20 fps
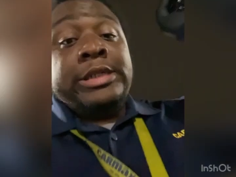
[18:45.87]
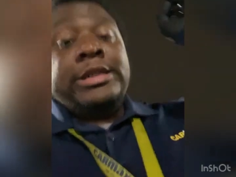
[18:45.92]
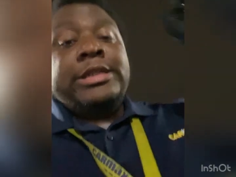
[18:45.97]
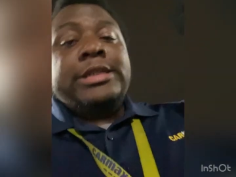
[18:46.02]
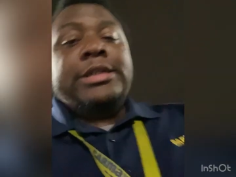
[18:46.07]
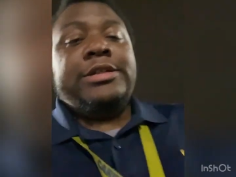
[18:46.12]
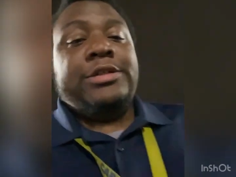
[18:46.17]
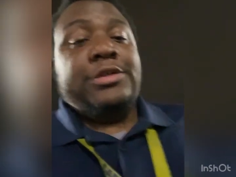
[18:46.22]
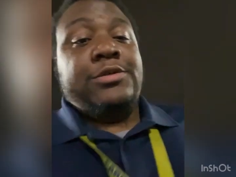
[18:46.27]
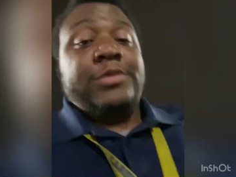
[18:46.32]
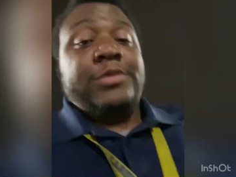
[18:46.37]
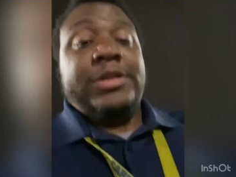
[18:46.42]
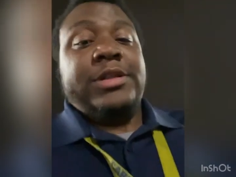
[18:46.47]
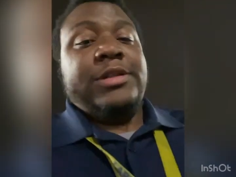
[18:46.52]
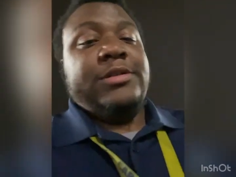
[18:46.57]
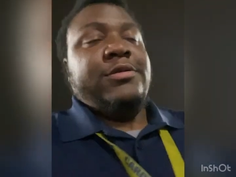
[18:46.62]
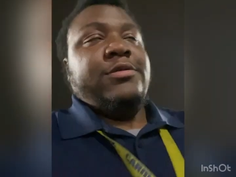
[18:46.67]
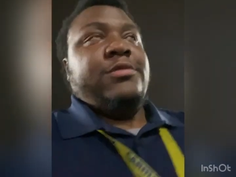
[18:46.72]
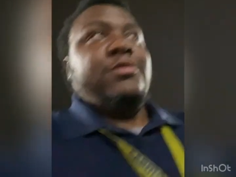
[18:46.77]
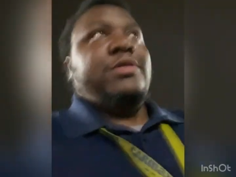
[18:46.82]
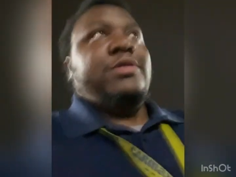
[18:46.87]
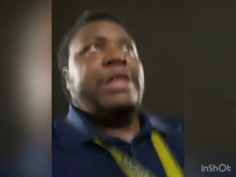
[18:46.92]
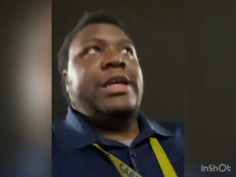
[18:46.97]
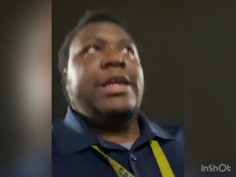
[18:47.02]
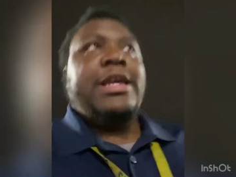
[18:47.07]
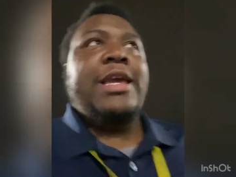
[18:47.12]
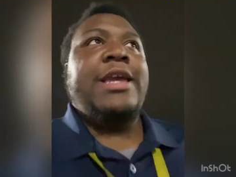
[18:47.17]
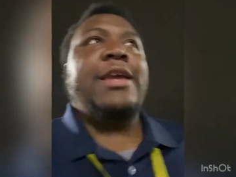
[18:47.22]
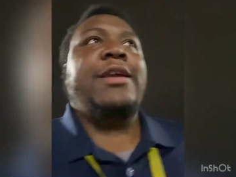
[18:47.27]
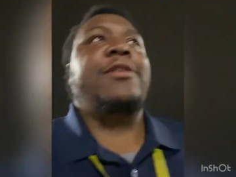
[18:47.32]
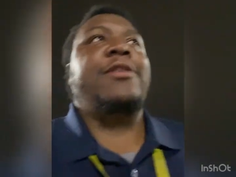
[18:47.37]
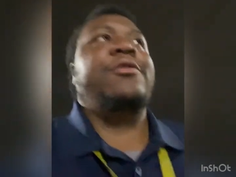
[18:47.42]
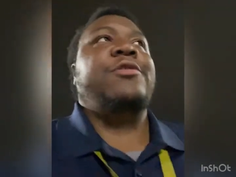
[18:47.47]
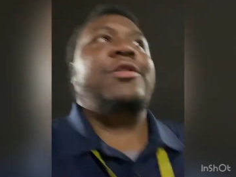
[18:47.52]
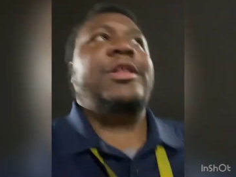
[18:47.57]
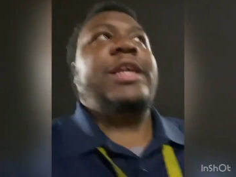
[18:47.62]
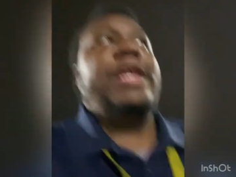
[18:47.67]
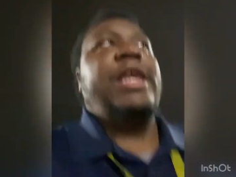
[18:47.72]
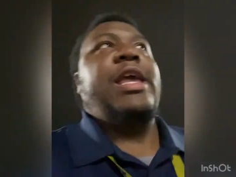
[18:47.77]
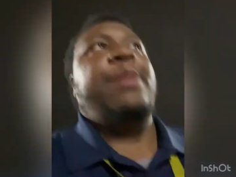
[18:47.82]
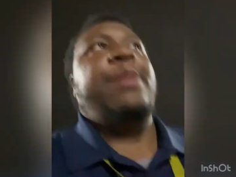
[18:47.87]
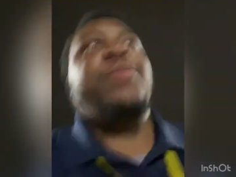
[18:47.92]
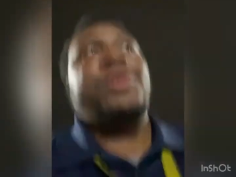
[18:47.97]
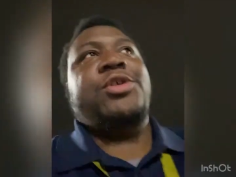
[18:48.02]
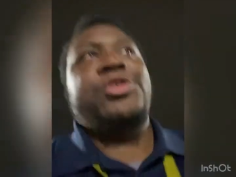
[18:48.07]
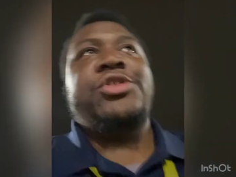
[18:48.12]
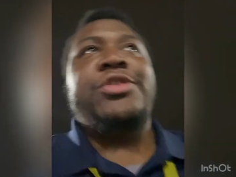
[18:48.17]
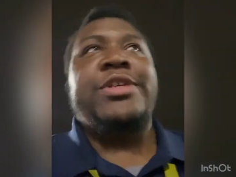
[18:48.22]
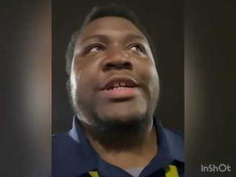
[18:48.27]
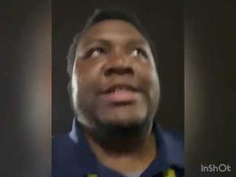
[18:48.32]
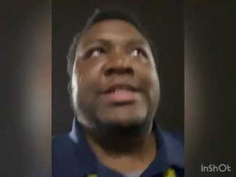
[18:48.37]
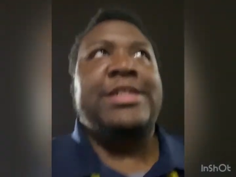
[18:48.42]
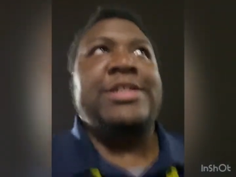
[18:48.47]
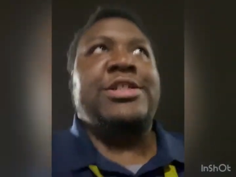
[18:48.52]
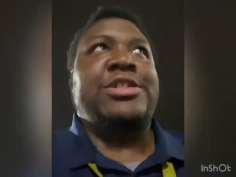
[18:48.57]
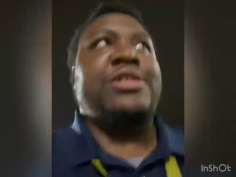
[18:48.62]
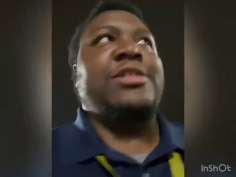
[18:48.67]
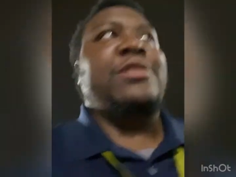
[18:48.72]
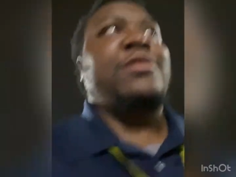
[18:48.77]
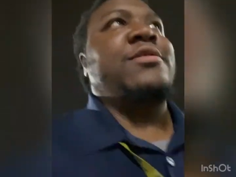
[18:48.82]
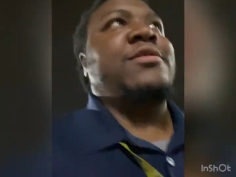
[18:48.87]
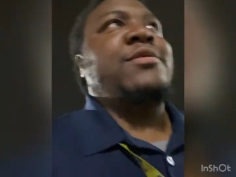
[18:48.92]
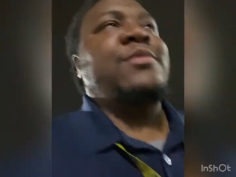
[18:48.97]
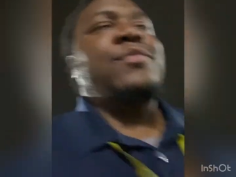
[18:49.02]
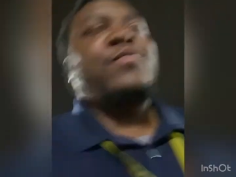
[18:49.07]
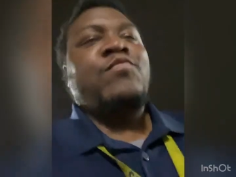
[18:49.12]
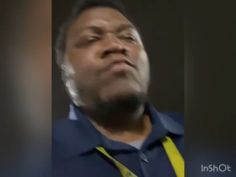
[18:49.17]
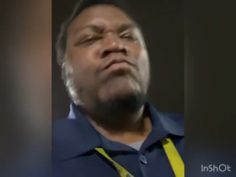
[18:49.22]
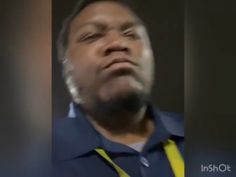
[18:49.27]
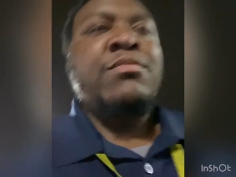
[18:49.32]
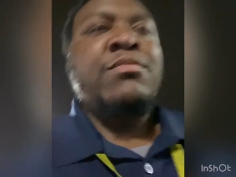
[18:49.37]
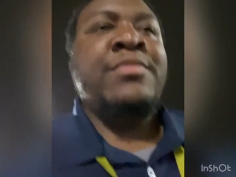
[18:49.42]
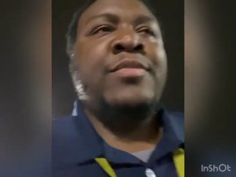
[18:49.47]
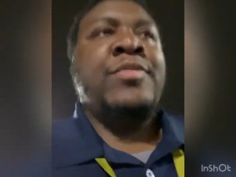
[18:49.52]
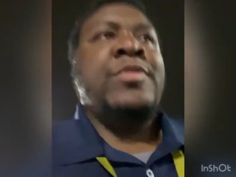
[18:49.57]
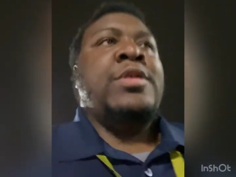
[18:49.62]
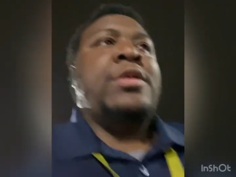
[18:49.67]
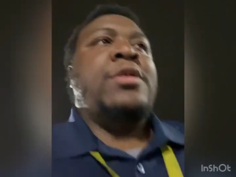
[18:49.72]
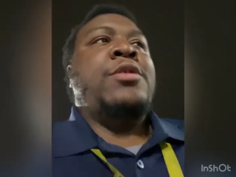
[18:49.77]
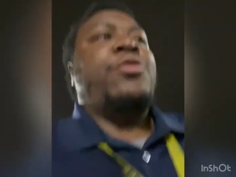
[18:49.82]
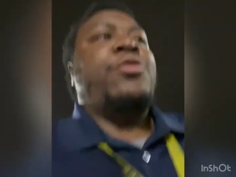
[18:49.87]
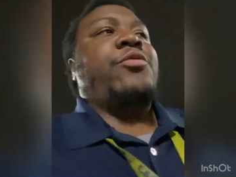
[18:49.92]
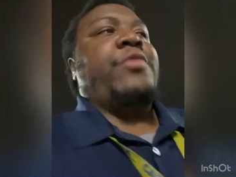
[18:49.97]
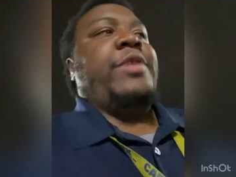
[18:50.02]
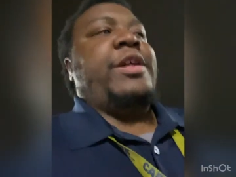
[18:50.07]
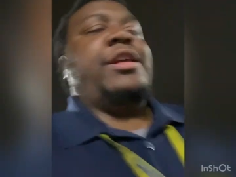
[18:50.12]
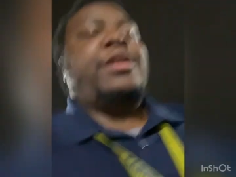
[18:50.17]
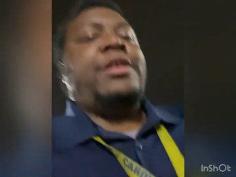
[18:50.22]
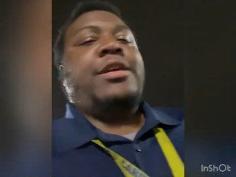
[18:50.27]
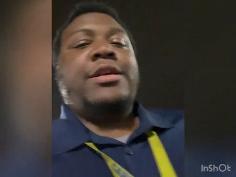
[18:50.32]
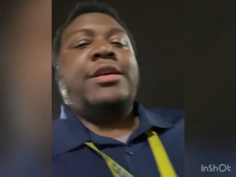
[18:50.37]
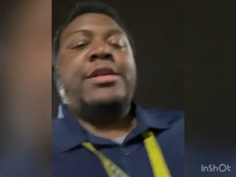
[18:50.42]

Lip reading: Let's do a little hand on the camera transition. Ready?